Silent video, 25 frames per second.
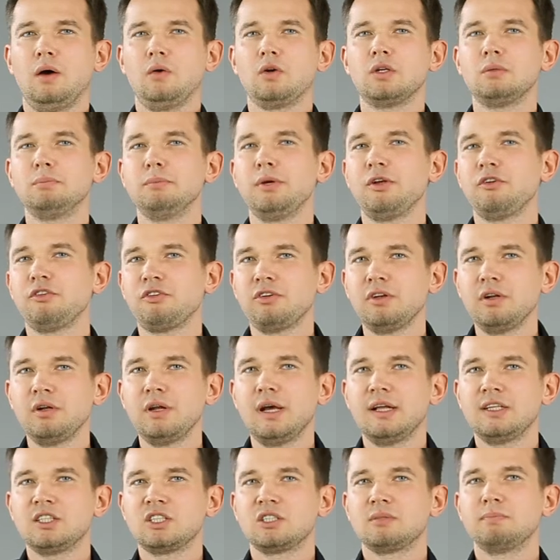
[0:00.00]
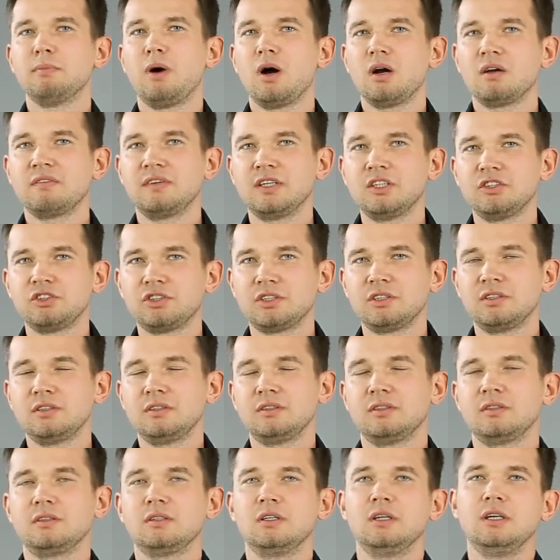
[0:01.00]
Our mission at SMOK
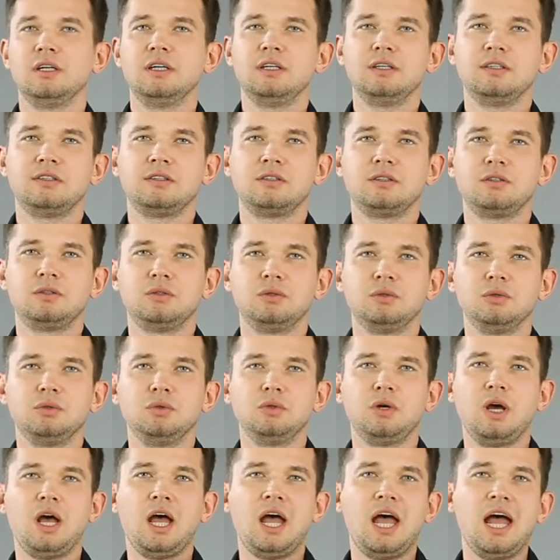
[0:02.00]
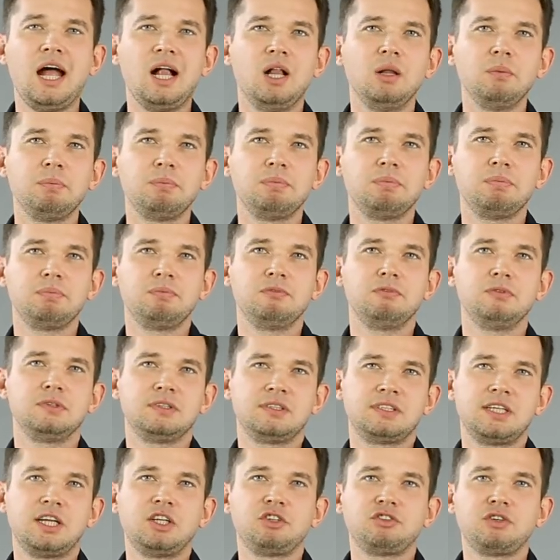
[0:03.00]
Ventures is to help
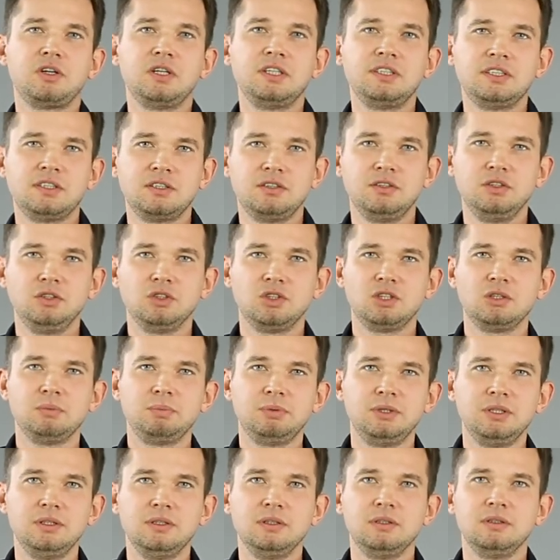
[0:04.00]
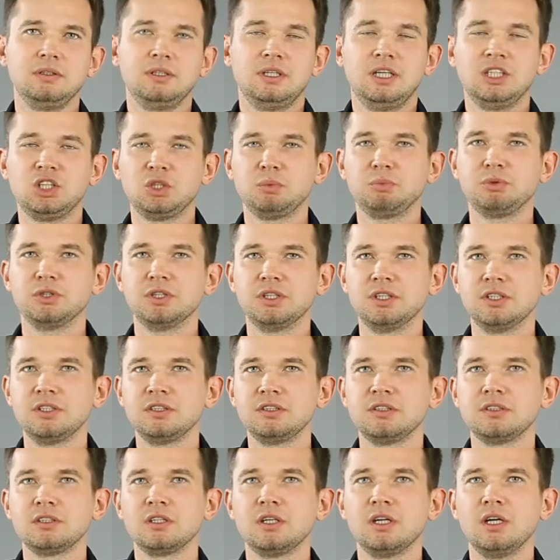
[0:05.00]
Central Eastern European
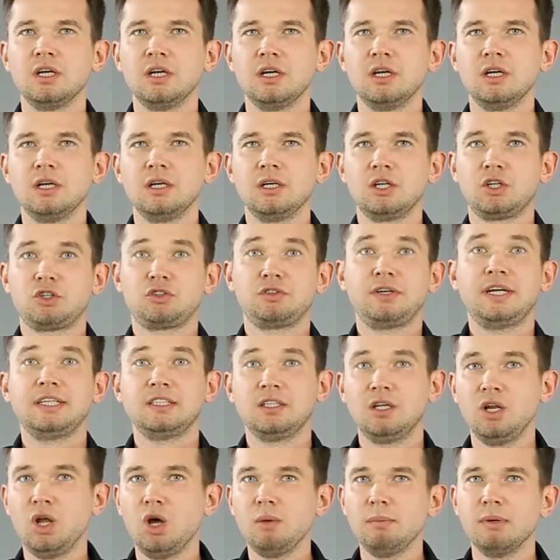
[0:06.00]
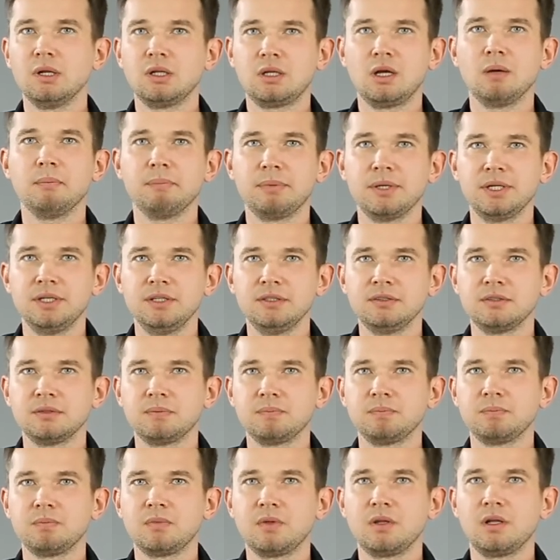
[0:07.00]
entrepreneurs create global companies.
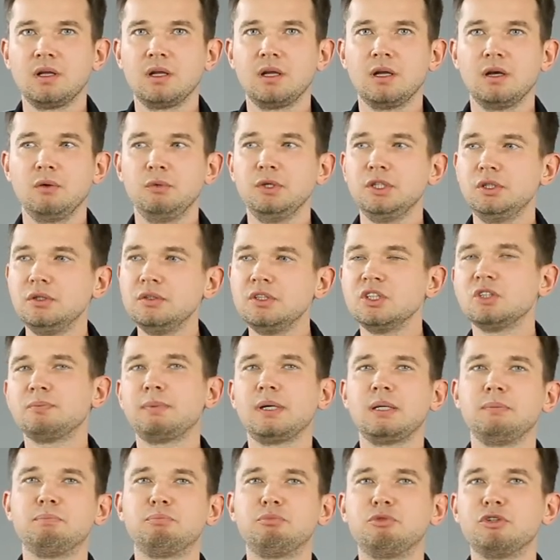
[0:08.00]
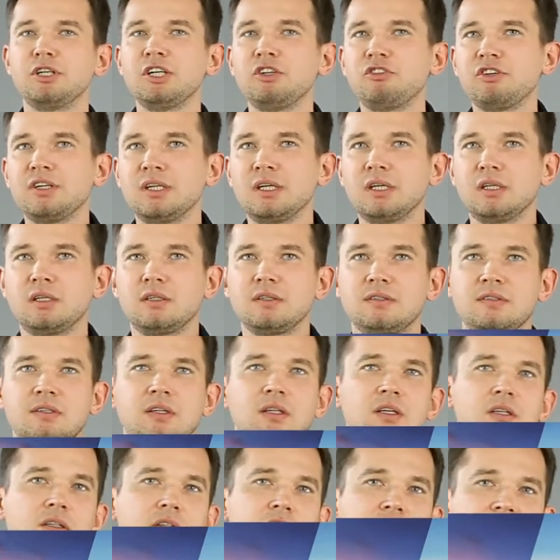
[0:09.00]
We do this by bridging
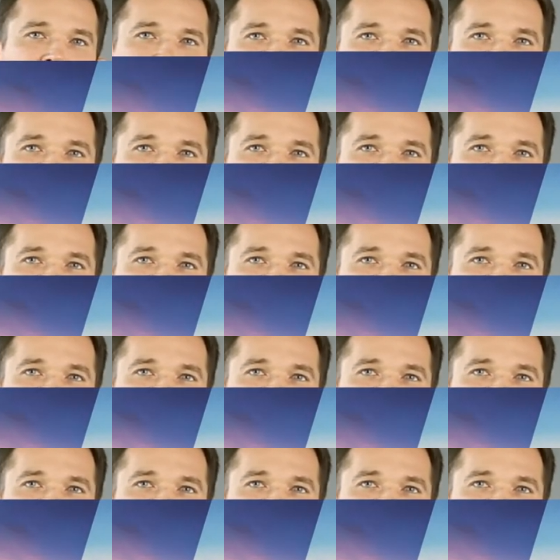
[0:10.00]
Silicon